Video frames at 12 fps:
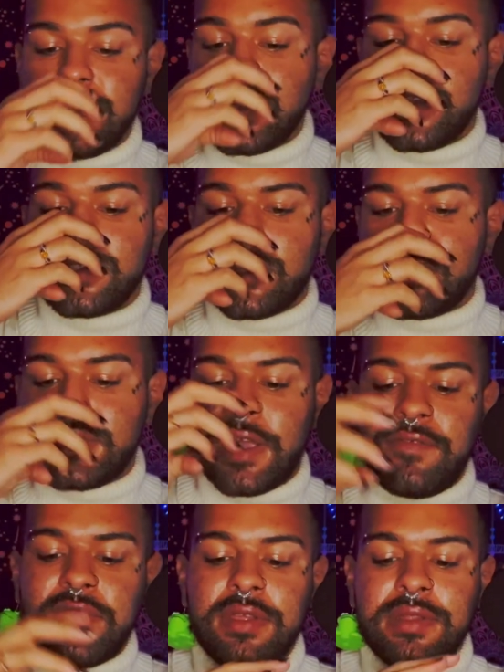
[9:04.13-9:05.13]
You guys are
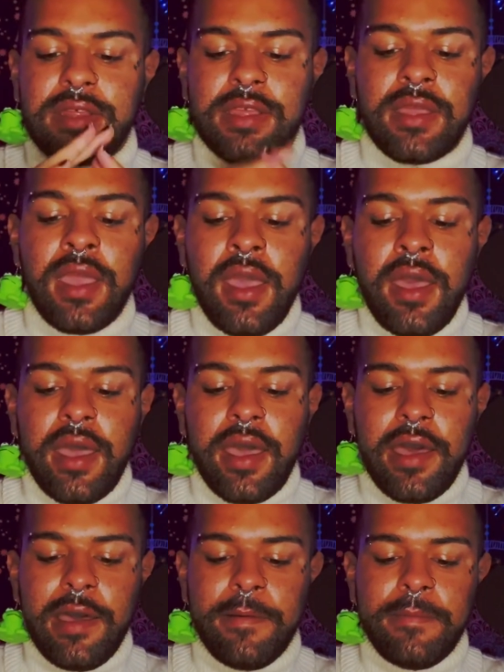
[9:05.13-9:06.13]
definitely
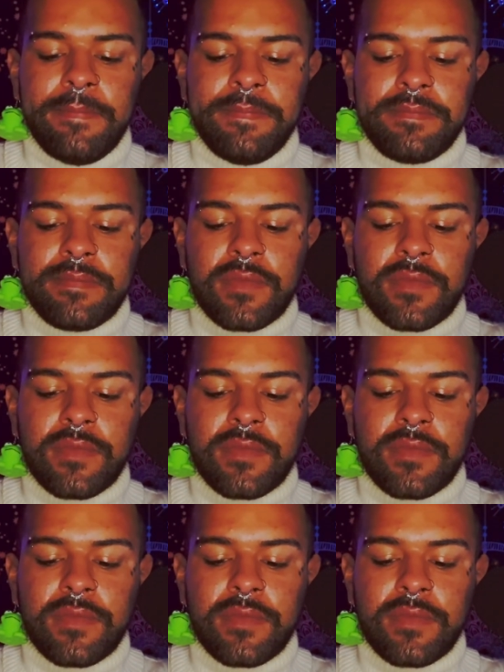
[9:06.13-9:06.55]
um,